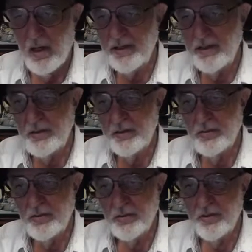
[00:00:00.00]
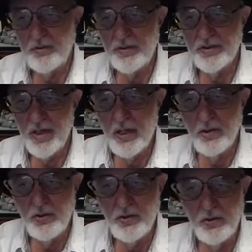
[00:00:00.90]
an insured who is
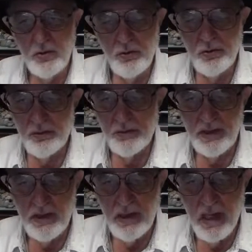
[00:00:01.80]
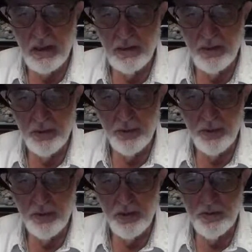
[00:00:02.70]
unusually
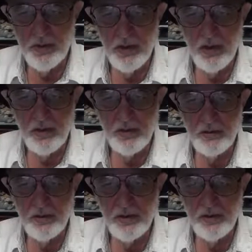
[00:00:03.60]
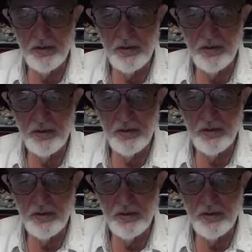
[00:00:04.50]
knowledgeable with regard to insurance